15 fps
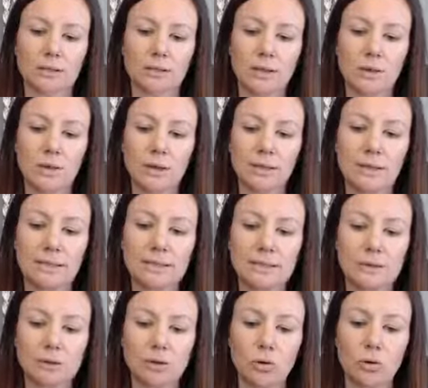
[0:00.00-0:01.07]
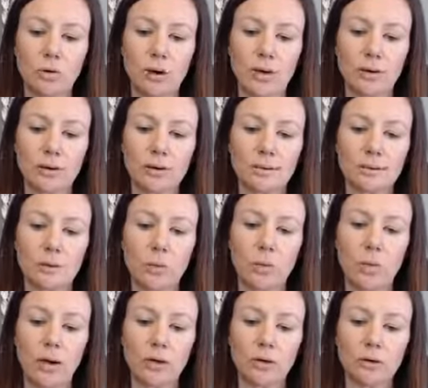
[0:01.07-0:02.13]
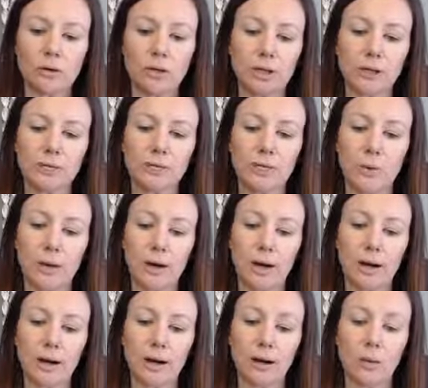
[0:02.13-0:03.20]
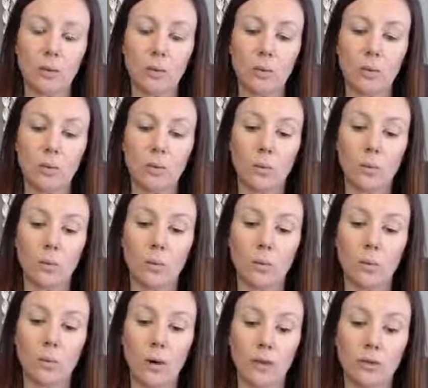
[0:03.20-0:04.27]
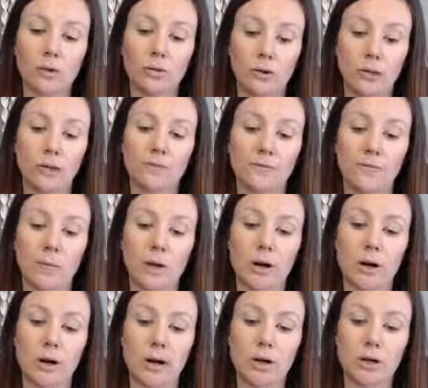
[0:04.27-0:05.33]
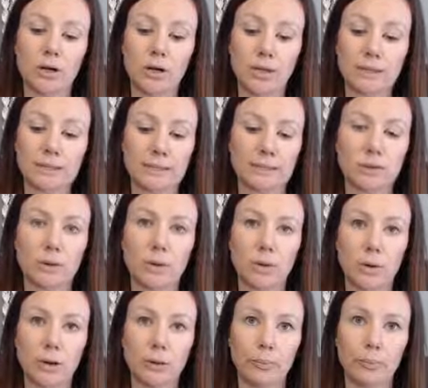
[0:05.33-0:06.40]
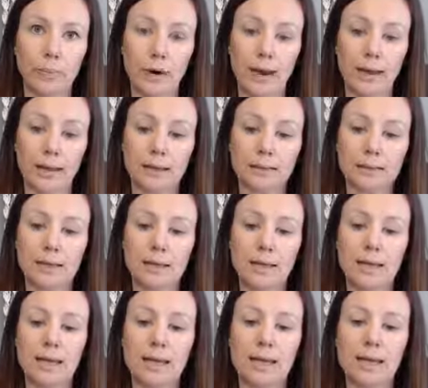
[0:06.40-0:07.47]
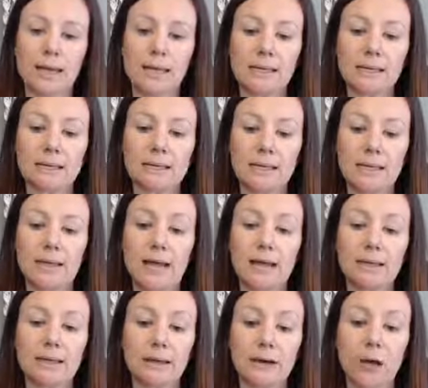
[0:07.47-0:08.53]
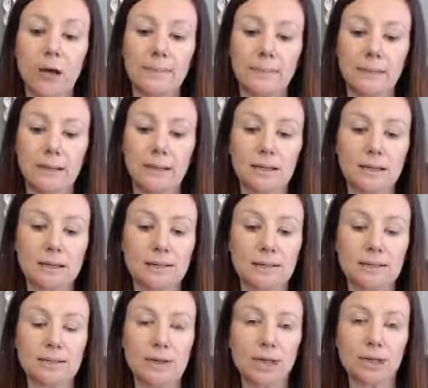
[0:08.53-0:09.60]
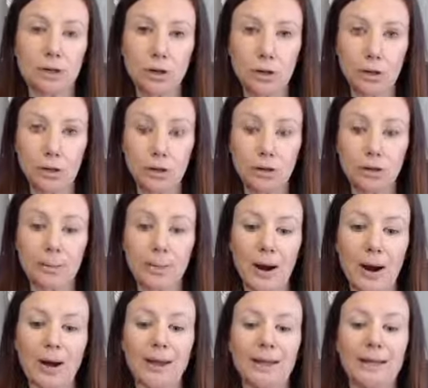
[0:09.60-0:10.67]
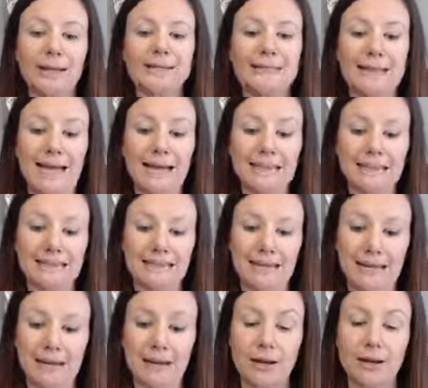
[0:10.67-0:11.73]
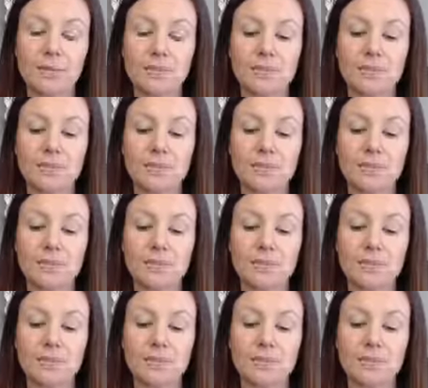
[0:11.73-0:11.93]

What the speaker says: So with essential oils, what you're looking for when you're looking for a good essential oil brand is that the company does third-party testing,